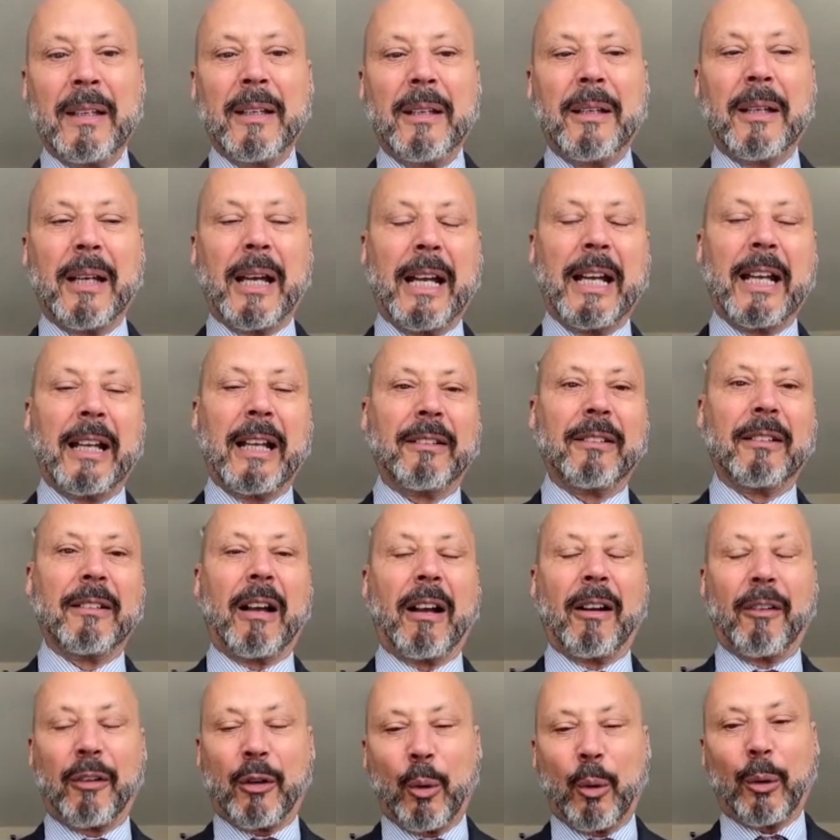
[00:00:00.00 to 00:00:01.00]
And
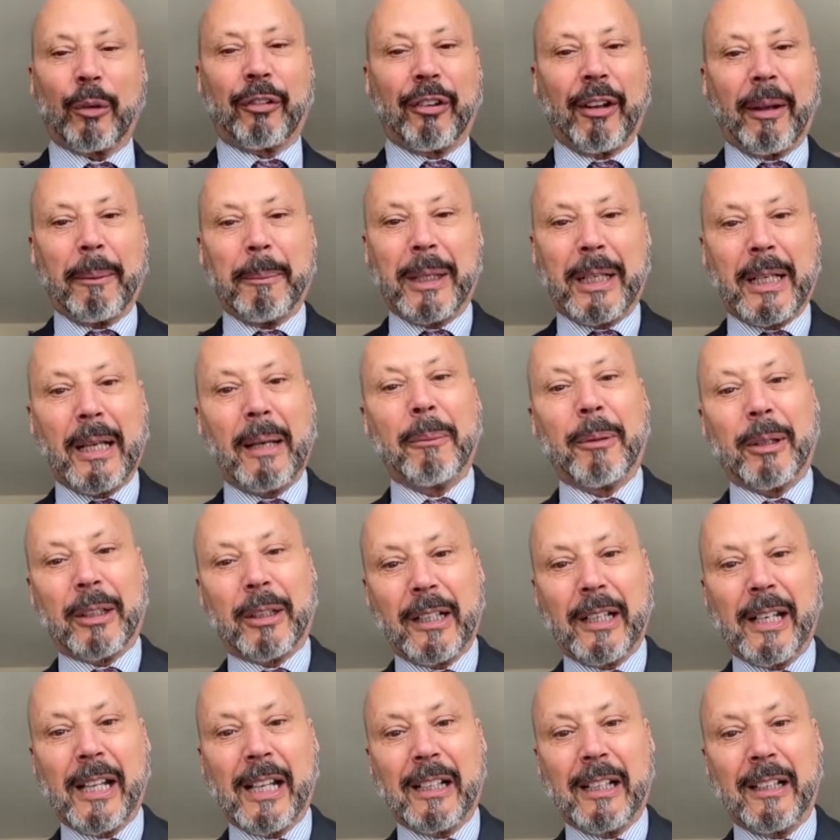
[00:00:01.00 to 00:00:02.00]
of course, I became a
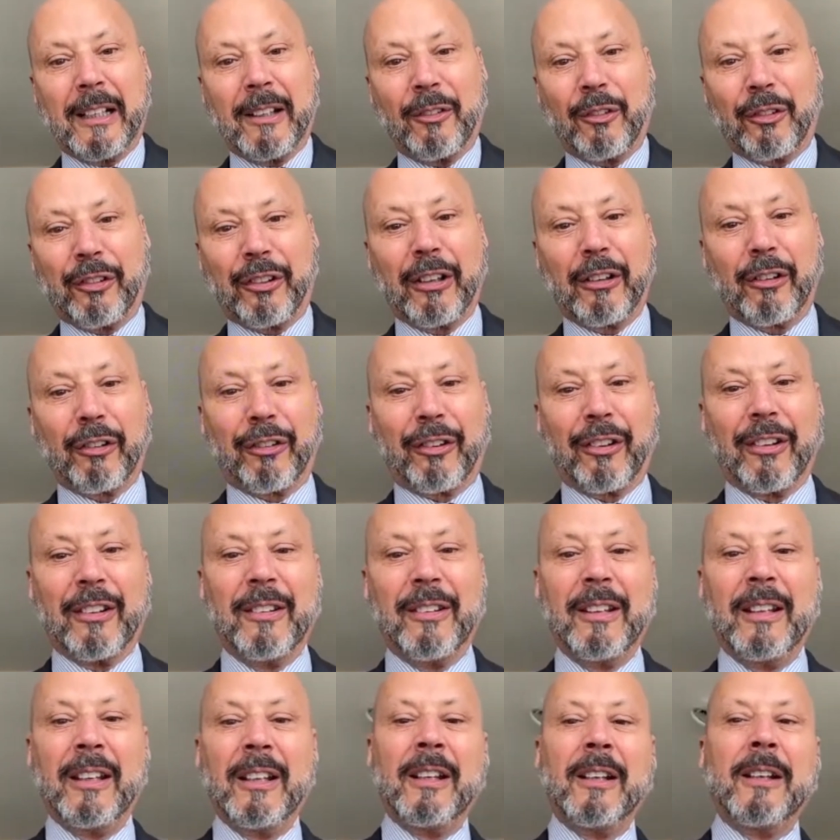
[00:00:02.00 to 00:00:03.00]
Canadian
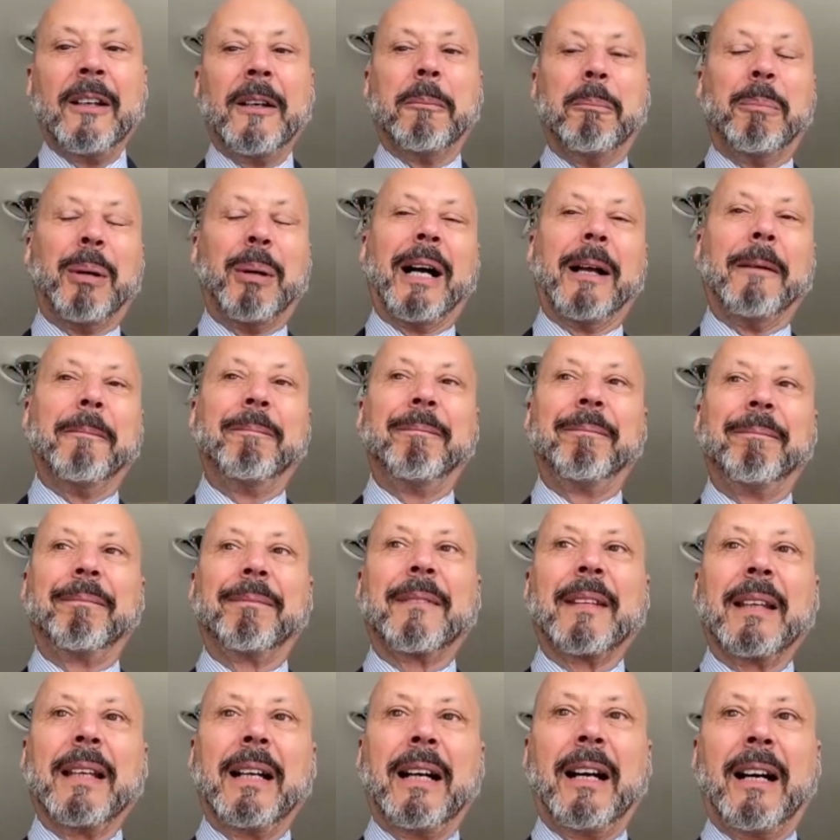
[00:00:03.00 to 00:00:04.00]
citizen. But
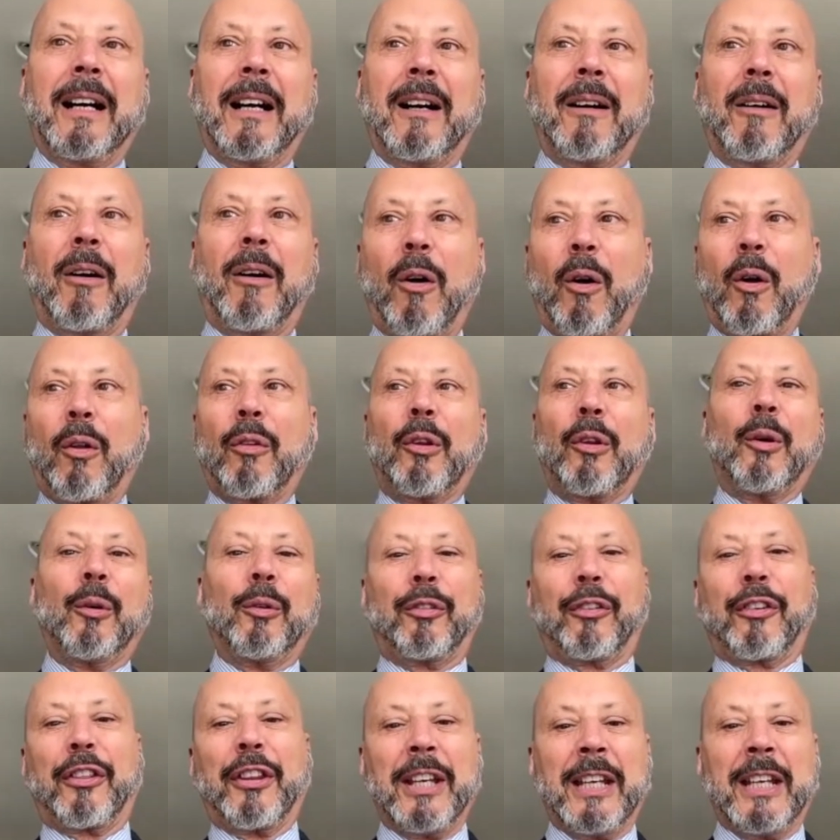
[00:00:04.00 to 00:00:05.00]
all
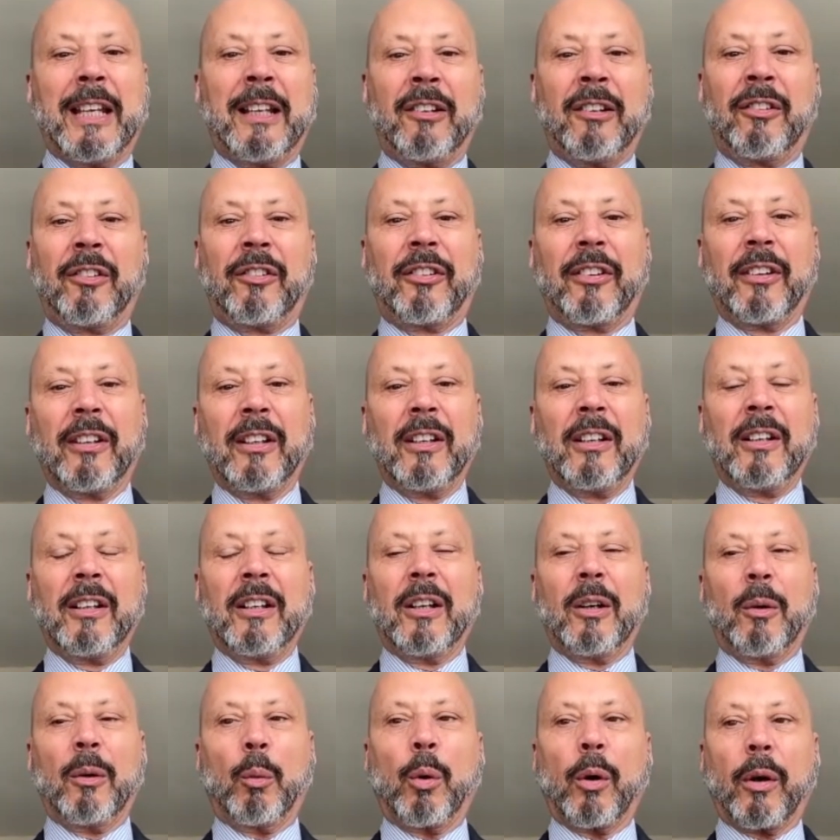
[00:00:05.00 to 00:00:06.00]
those things
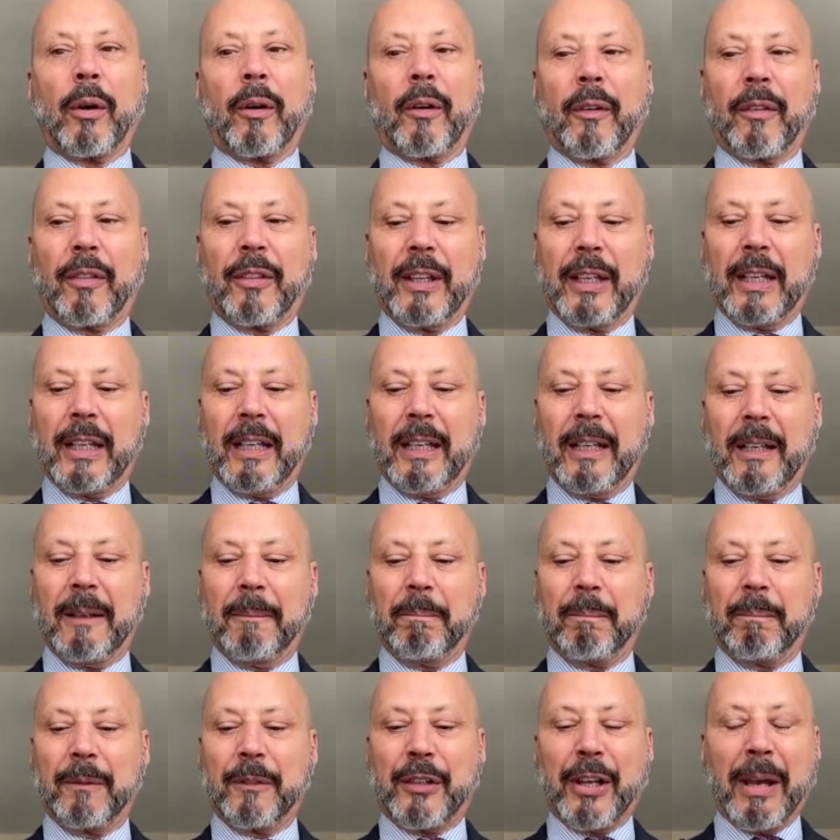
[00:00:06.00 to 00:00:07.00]
were the
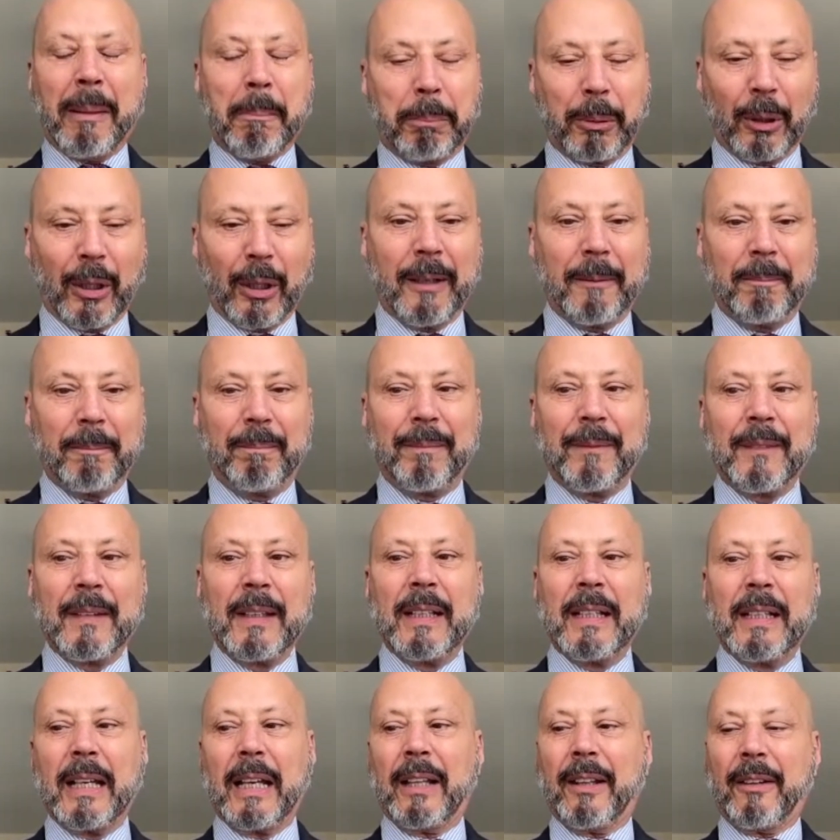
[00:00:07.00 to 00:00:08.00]
template
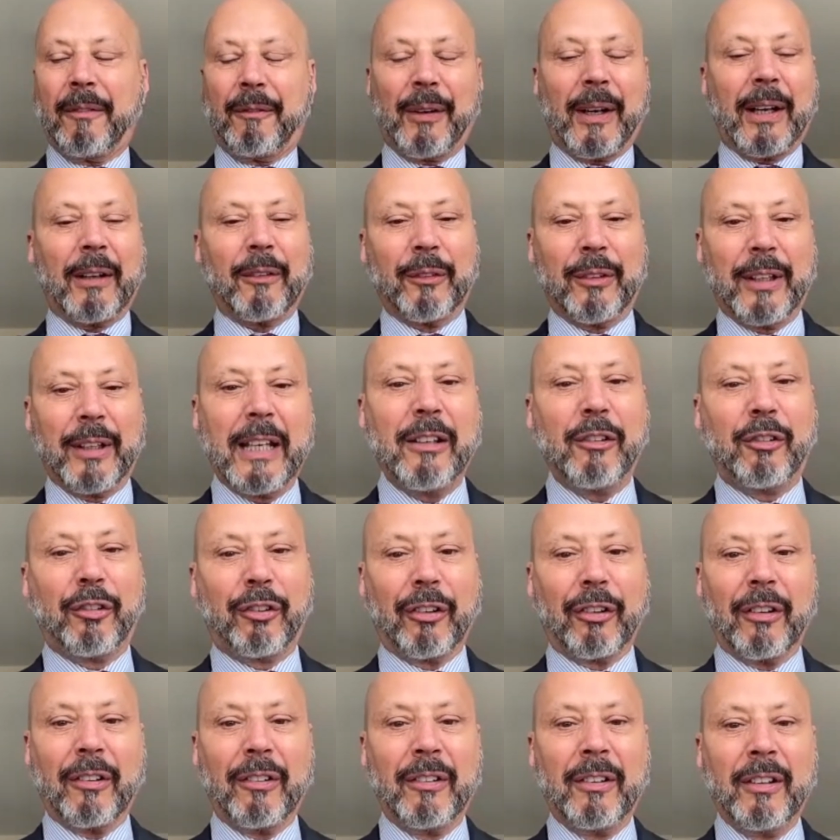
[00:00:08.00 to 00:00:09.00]
and the
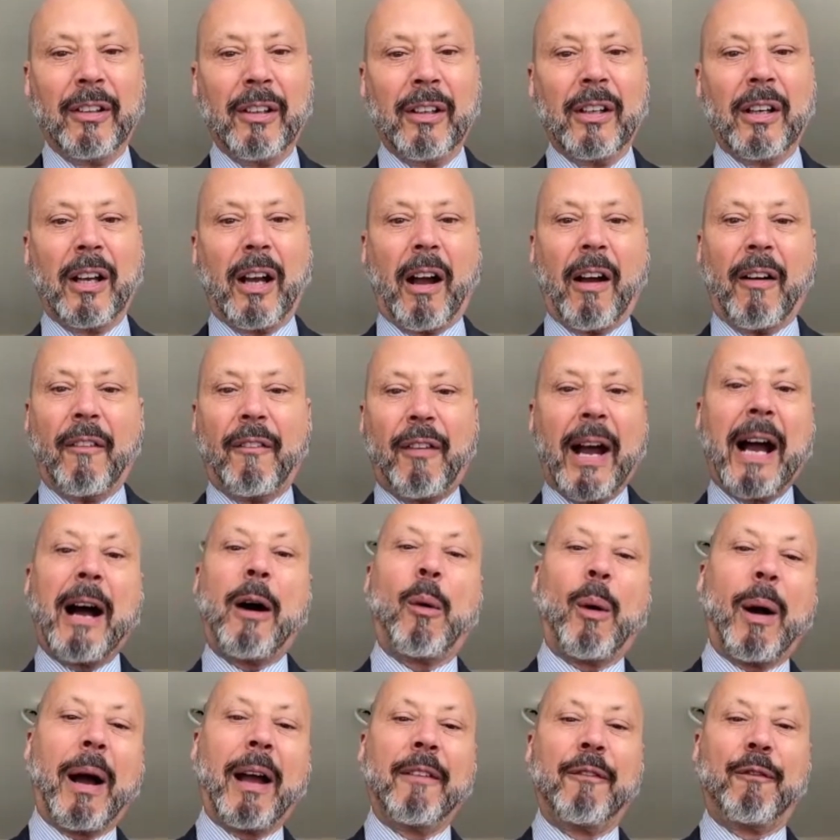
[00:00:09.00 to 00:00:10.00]
foundation of
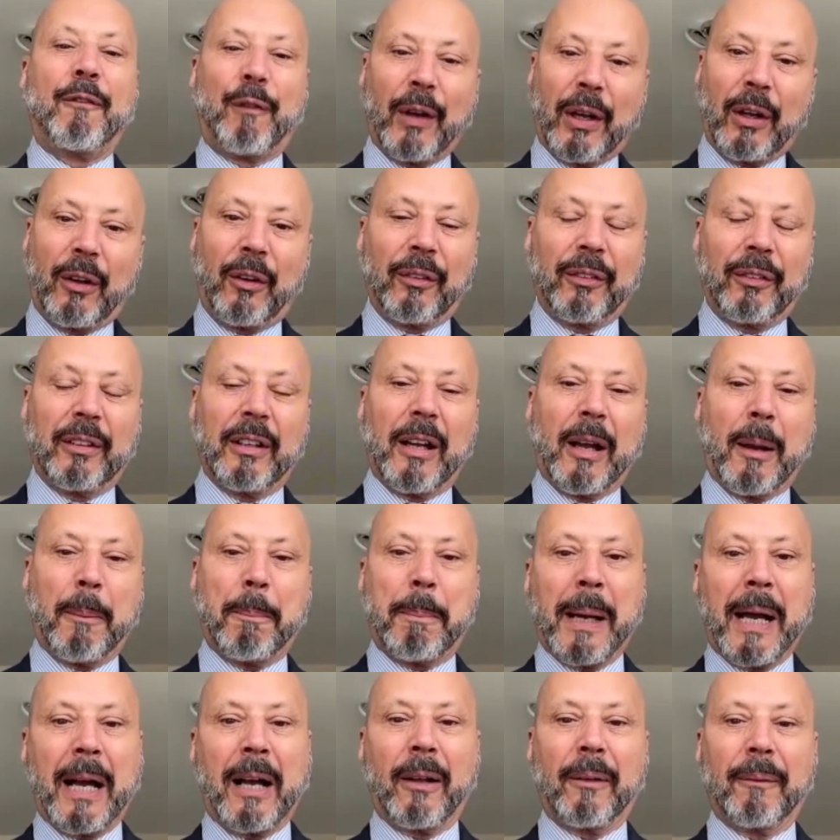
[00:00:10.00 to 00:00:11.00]
how I felt
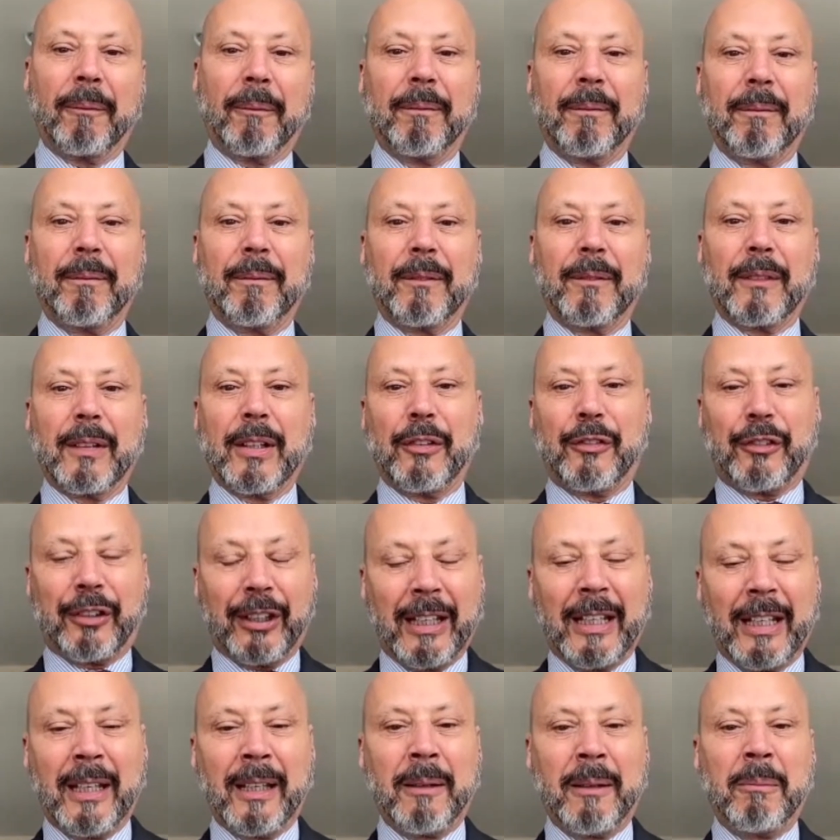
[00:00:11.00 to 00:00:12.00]
about the
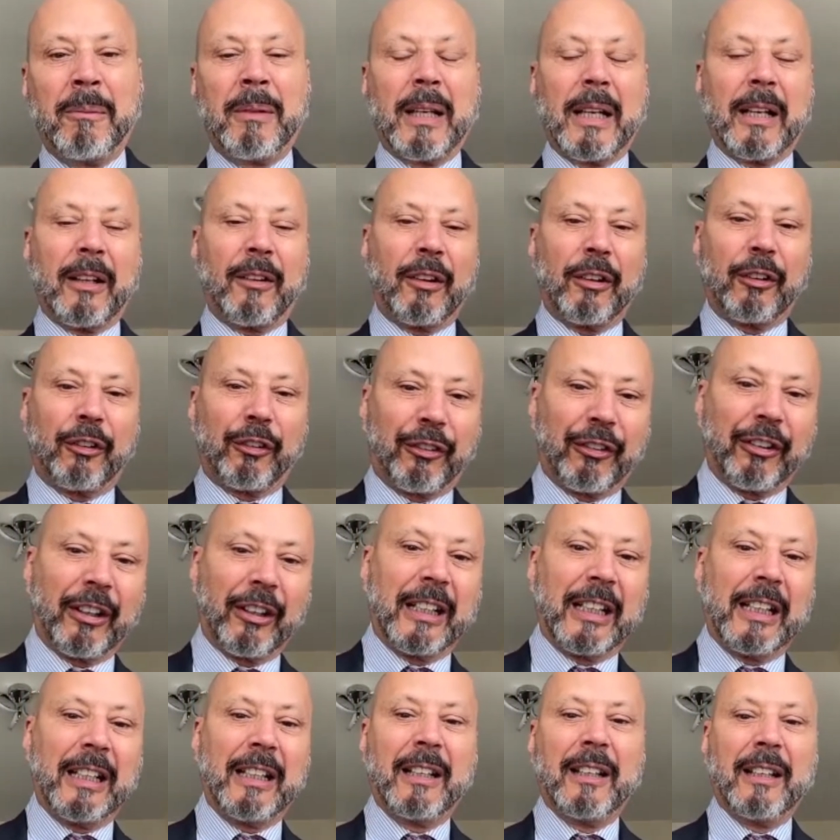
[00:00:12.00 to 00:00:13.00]
team and the
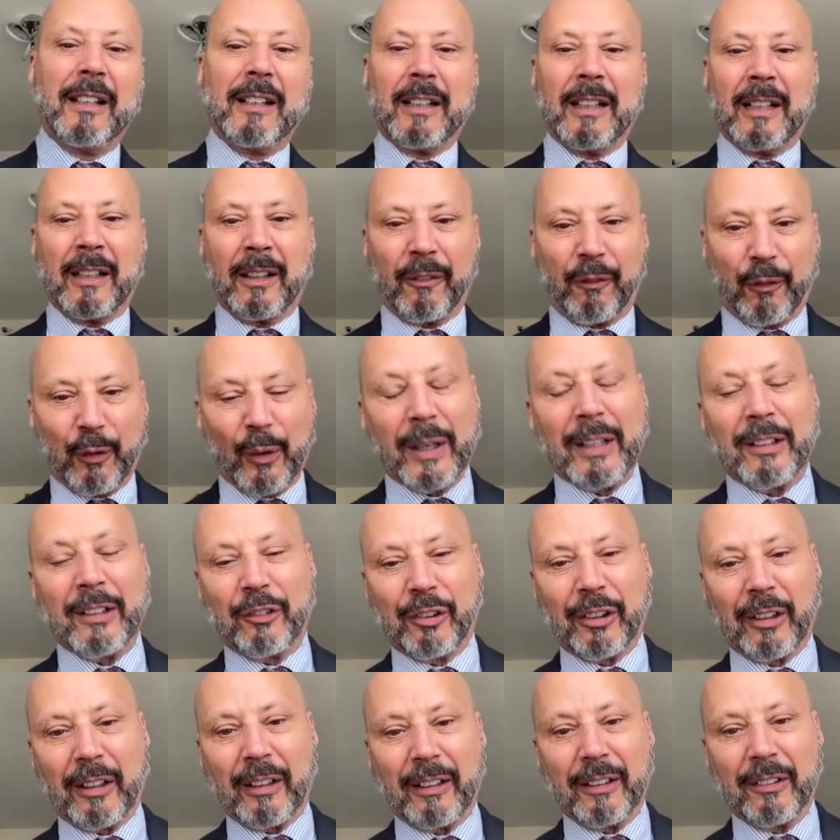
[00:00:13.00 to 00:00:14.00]
city and the
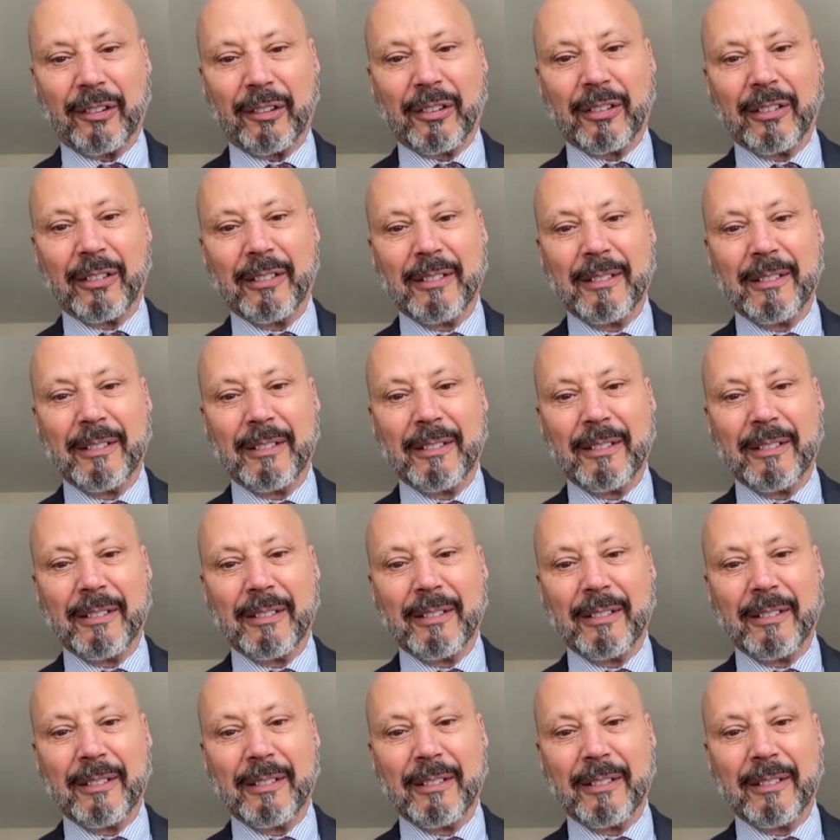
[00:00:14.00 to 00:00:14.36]
franchise.